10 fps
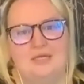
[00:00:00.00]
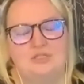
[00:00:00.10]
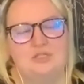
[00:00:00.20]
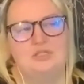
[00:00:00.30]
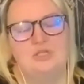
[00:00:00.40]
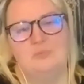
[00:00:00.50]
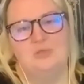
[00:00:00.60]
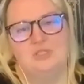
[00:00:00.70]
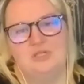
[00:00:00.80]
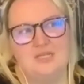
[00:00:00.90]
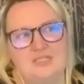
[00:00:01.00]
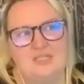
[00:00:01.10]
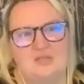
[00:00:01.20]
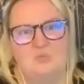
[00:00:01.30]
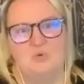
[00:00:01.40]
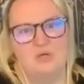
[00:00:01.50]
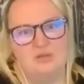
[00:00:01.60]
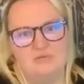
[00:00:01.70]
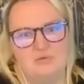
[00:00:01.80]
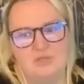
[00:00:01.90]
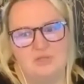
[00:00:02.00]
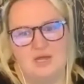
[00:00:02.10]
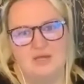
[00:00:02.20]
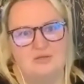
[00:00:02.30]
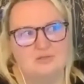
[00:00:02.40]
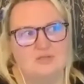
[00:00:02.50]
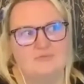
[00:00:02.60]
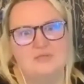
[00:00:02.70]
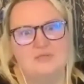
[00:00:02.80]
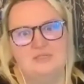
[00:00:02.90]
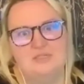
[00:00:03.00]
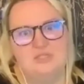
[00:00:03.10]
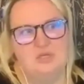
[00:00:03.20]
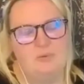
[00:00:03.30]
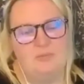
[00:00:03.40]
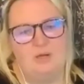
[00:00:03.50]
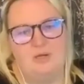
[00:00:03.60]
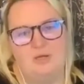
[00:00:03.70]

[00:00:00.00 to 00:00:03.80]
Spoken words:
it's just so much nicer than walking through the aisles of a supermarket